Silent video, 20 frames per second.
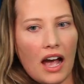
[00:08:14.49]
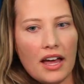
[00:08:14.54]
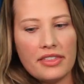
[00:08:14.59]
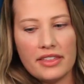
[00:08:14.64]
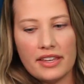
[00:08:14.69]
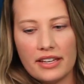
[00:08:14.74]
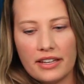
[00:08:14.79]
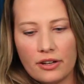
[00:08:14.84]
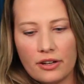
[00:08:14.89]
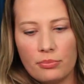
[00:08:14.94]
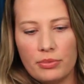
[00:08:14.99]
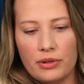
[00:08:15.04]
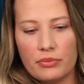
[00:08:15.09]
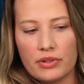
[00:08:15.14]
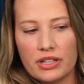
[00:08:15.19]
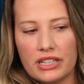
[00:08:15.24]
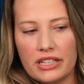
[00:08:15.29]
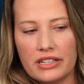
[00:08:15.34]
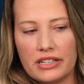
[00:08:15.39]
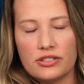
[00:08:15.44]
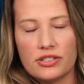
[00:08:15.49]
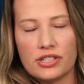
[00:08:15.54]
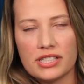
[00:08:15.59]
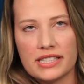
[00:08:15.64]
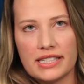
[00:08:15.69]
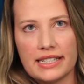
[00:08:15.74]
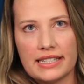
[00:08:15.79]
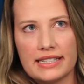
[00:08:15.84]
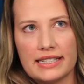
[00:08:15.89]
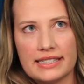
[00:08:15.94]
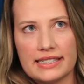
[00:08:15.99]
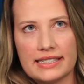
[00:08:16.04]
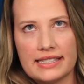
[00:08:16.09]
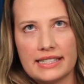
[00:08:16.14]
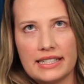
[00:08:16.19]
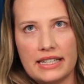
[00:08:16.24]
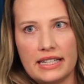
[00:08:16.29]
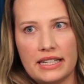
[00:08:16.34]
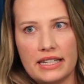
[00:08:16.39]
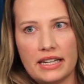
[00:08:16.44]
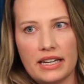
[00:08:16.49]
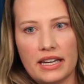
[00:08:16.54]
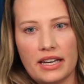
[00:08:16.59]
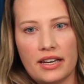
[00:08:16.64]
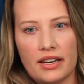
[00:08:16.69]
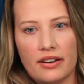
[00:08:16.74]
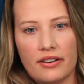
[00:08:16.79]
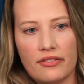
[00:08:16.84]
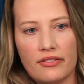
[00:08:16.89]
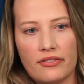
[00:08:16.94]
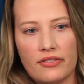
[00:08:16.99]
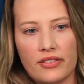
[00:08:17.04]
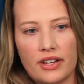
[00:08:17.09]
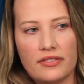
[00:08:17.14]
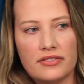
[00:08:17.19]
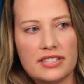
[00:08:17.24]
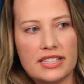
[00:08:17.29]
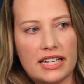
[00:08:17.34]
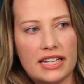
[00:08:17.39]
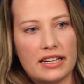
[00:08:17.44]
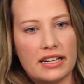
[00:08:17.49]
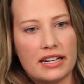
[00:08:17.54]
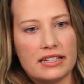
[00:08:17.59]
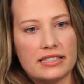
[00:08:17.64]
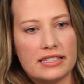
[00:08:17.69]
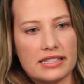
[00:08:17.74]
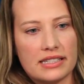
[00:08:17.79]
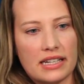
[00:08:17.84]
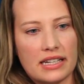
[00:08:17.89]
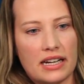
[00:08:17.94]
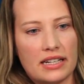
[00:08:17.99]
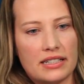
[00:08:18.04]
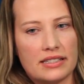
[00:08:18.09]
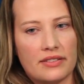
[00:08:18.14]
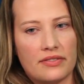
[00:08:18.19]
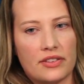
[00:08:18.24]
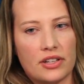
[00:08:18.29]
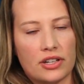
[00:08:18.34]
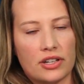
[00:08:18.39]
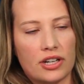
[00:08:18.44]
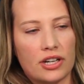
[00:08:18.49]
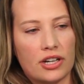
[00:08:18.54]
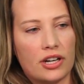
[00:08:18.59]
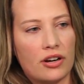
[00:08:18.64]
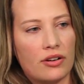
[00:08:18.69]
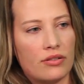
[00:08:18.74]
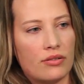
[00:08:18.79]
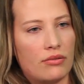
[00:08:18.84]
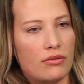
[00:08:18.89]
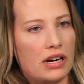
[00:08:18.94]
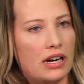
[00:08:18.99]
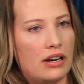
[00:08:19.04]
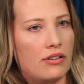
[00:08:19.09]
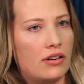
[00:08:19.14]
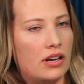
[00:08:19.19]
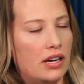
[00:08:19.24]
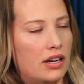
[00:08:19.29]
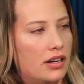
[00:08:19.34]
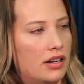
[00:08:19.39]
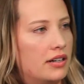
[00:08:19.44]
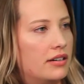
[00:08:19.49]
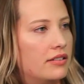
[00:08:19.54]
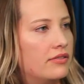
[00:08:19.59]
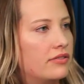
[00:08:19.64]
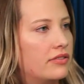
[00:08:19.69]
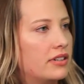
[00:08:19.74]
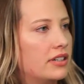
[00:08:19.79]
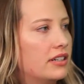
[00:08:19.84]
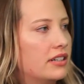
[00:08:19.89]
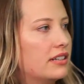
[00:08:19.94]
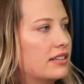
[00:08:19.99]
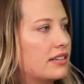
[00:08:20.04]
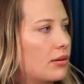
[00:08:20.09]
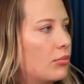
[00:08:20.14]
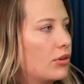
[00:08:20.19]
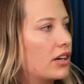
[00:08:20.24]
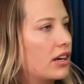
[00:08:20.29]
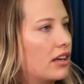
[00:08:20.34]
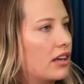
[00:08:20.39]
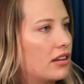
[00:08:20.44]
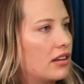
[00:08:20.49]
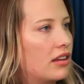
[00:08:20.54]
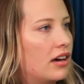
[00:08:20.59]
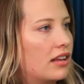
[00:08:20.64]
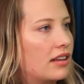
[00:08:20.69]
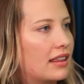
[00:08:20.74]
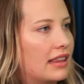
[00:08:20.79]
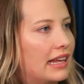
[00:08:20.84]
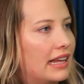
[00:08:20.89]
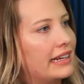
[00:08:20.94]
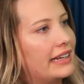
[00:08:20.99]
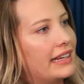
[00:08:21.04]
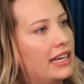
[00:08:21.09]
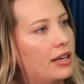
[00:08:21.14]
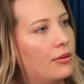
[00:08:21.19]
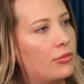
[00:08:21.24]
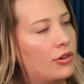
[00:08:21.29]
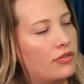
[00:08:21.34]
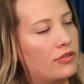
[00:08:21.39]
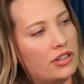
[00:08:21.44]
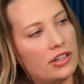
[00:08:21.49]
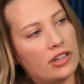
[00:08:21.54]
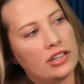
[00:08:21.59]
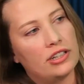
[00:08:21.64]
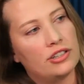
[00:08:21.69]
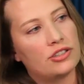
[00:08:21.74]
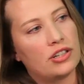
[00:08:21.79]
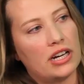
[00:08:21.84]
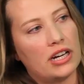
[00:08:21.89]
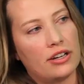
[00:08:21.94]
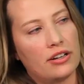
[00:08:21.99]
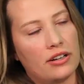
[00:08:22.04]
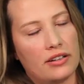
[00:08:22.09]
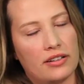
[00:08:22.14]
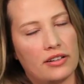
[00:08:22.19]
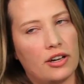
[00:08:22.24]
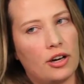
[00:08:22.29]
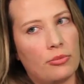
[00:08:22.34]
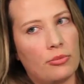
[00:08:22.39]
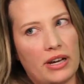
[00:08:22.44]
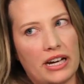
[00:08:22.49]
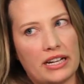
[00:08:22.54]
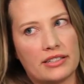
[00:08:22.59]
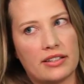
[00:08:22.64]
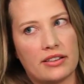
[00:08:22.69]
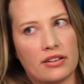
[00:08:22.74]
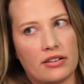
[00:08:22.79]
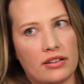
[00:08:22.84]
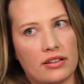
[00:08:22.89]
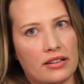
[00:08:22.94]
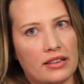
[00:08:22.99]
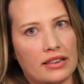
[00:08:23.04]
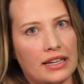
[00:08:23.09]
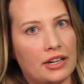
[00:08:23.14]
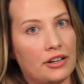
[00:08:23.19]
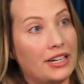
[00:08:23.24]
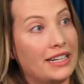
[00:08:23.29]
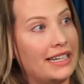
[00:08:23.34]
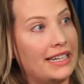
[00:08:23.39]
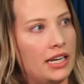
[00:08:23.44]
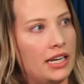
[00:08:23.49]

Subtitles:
think it'll be really interesting to see if CNN decides if they're going to go the route of someone a lot like him, or if they're going to try to go back to the Larry King